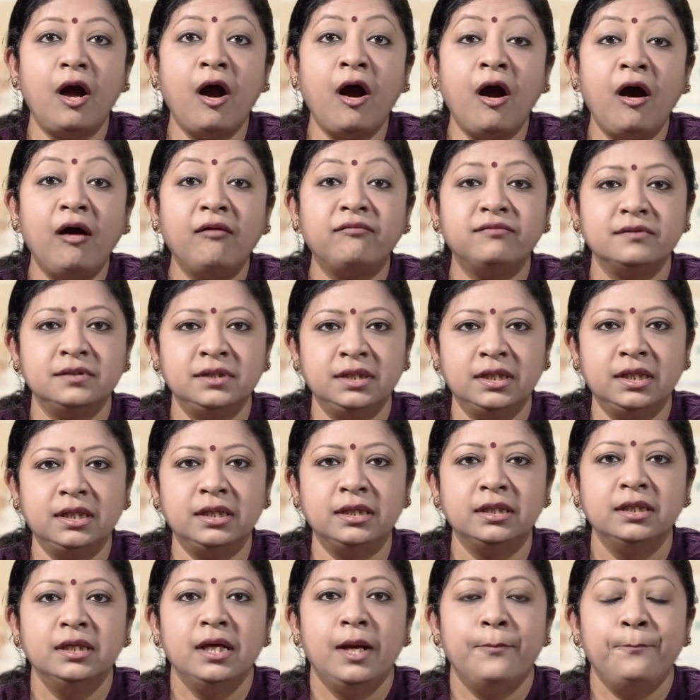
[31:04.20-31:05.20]
of
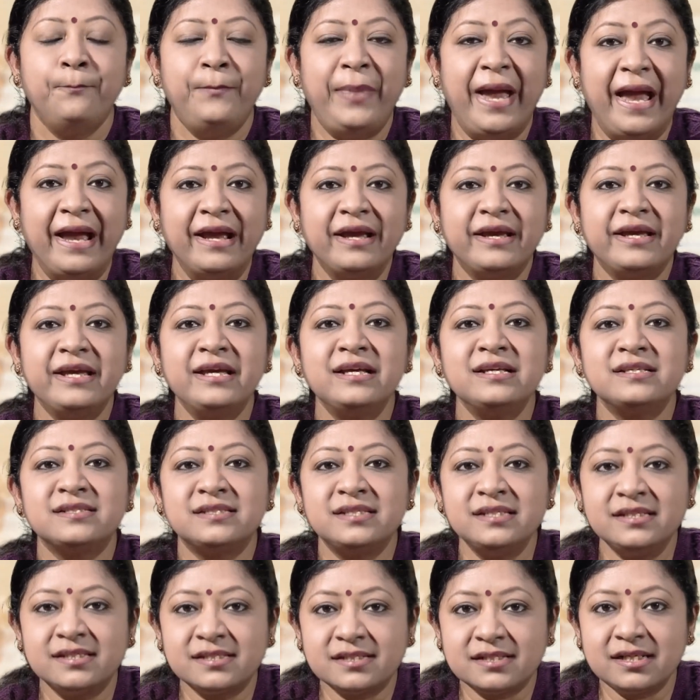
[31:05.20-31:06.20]
the banking
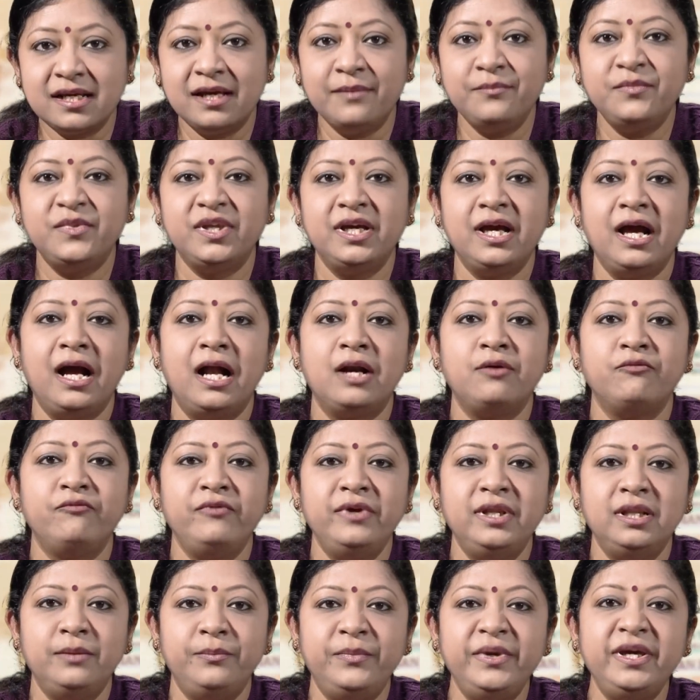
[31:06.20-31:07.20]
system, there
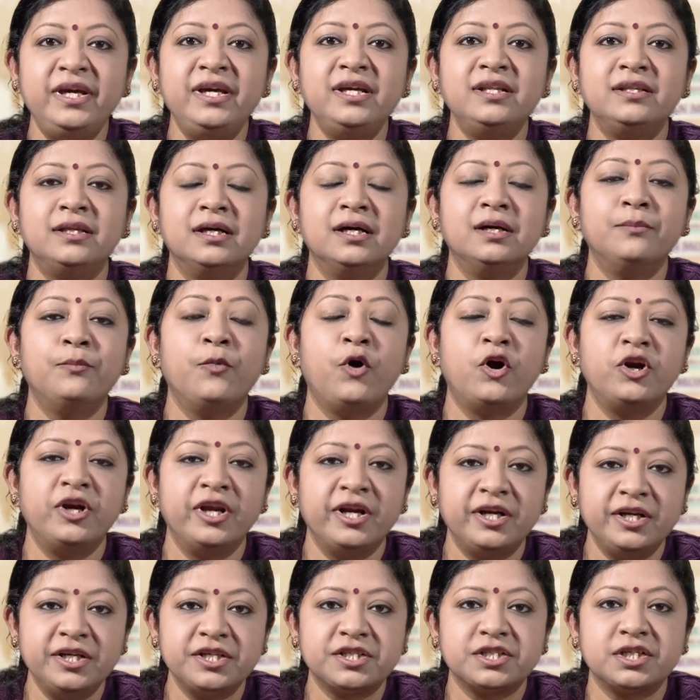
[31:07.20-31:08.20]
will be the
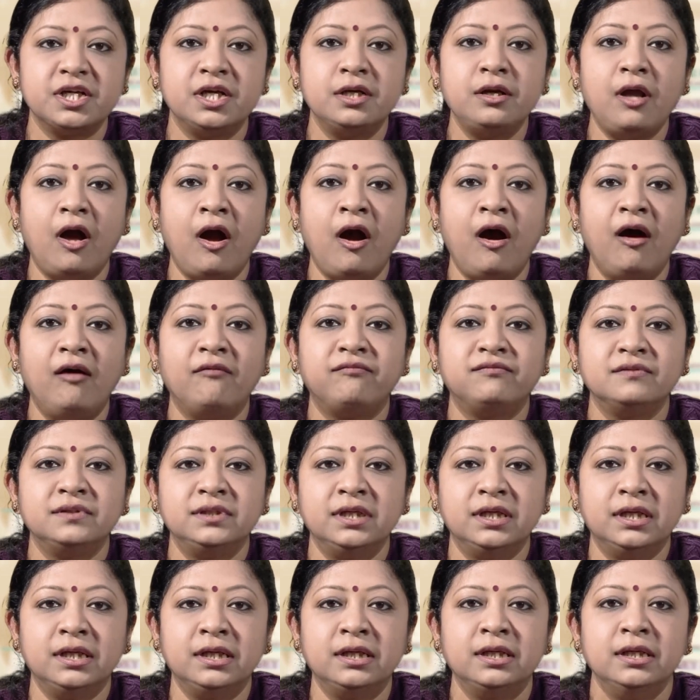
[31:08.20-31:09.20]
moderation of
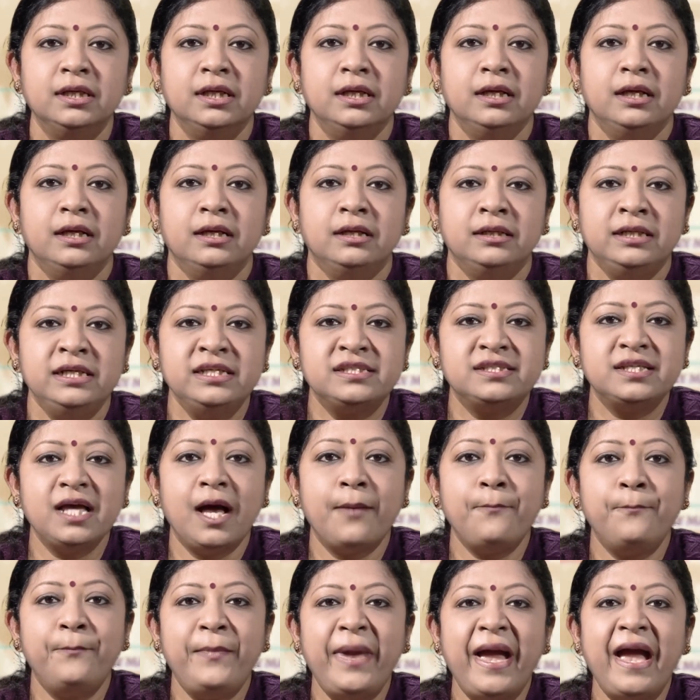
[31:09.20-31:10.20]
the
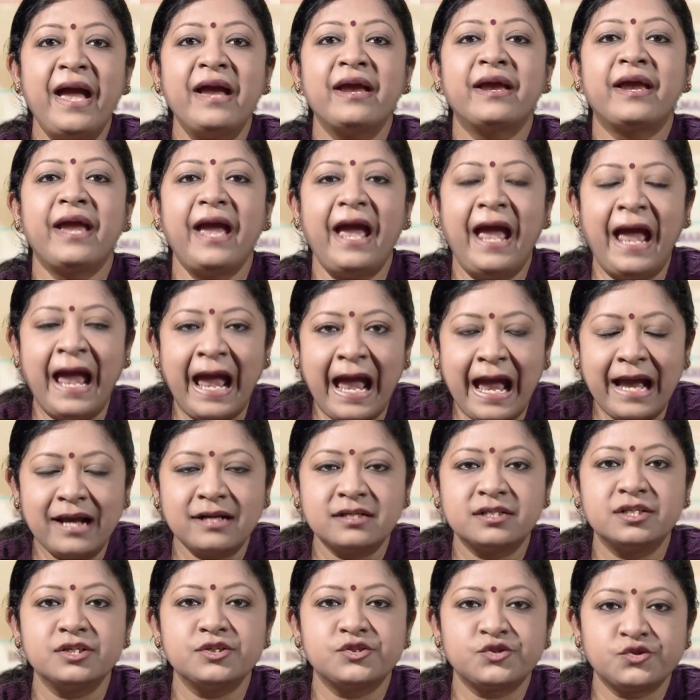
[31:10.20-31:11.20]
Reserve Bank
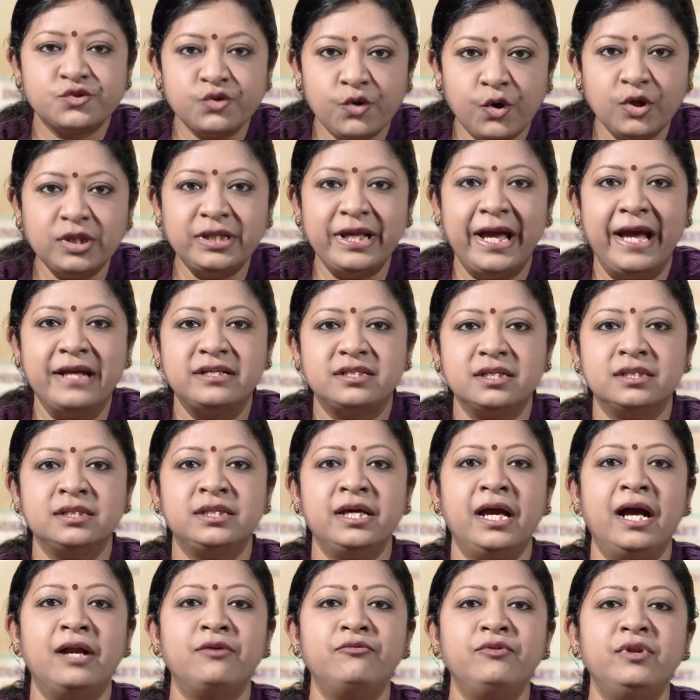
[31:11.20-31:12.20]
Act, so that
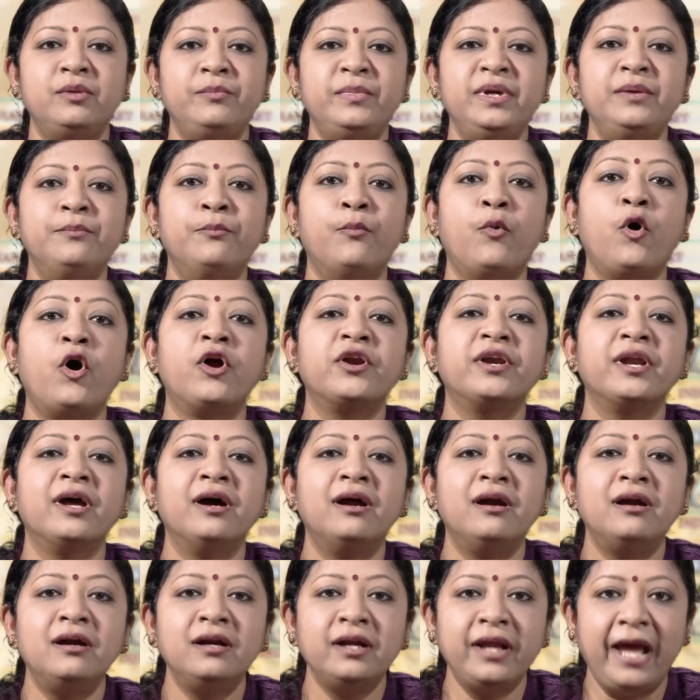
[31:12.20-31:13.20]
there will be
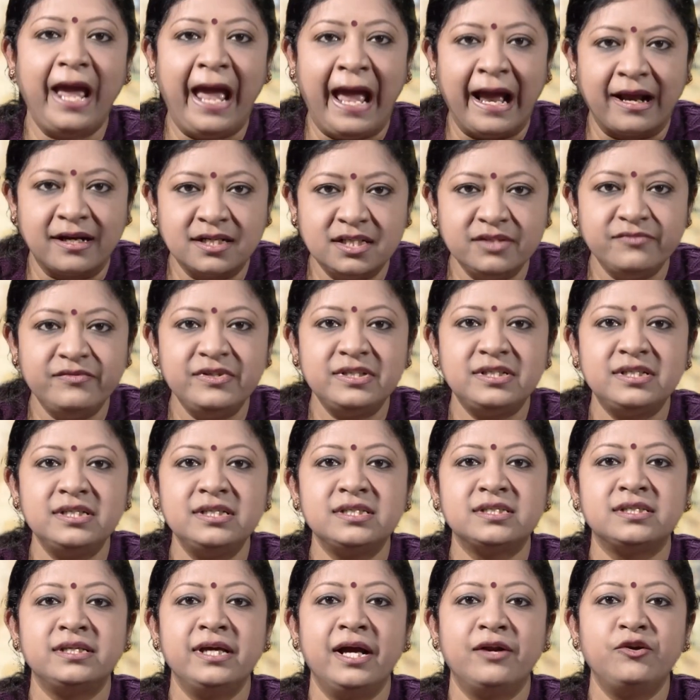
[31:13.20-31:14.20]
modern
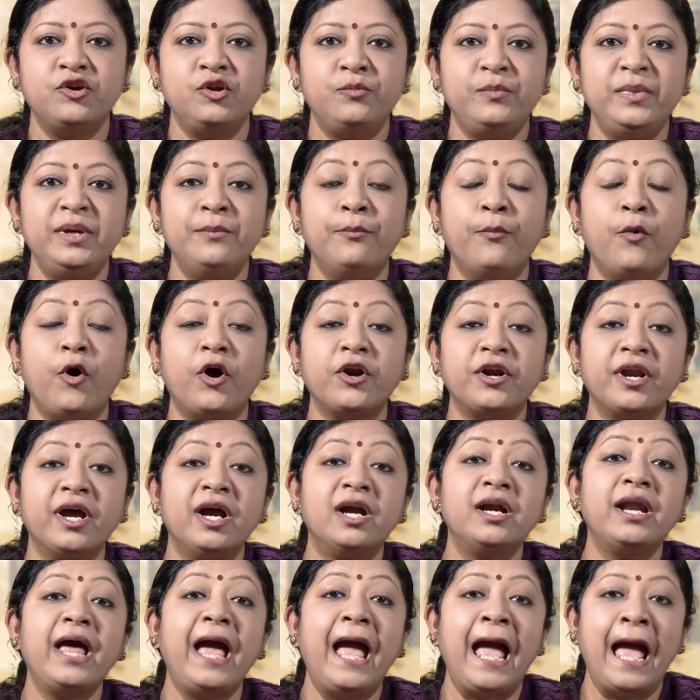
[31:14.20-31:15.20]
activities, there will be
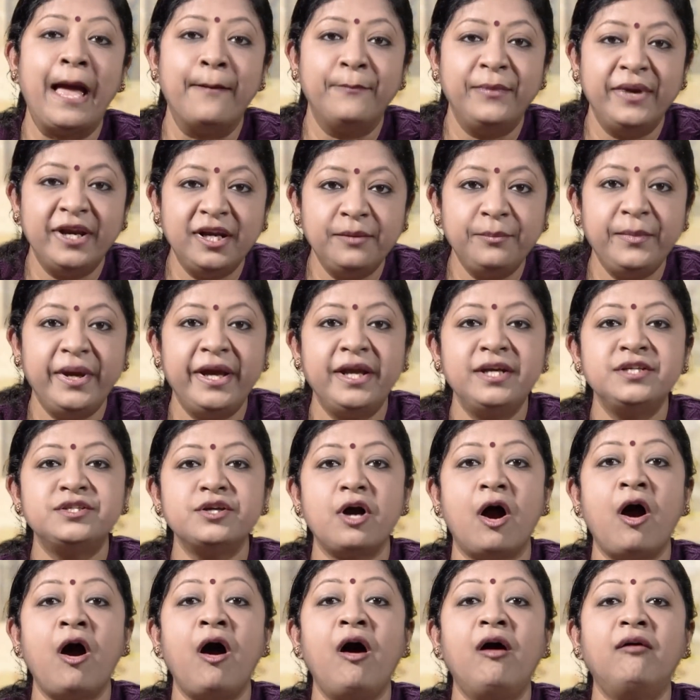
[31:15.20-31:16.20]
modern amendment
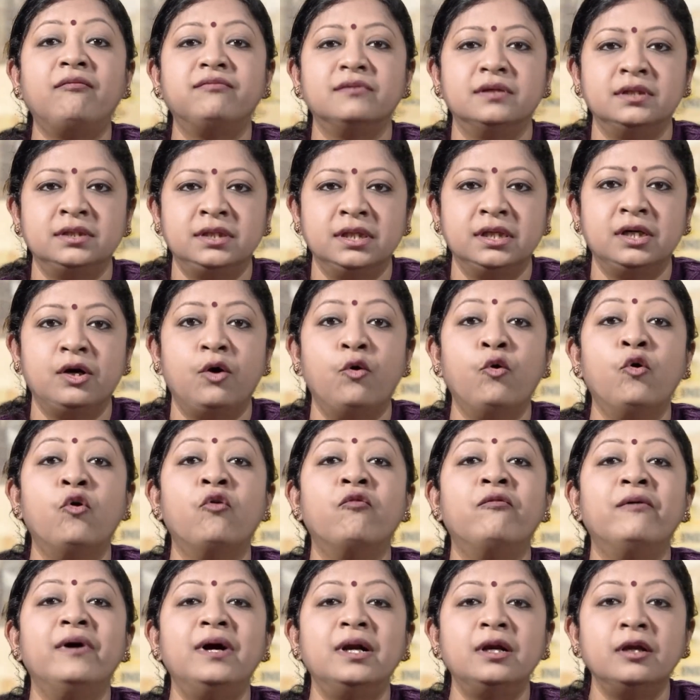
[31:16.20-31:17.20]
of the
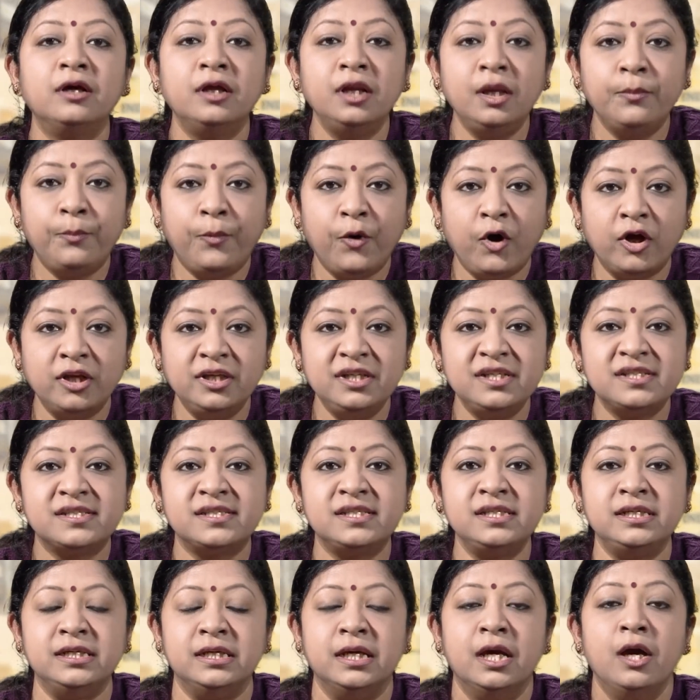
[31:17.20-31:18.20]
overall
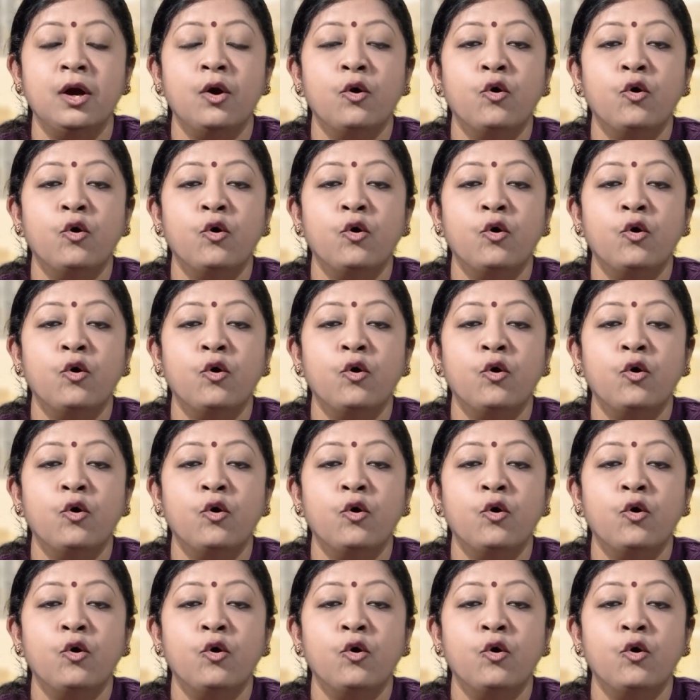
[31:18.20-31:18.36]
policy,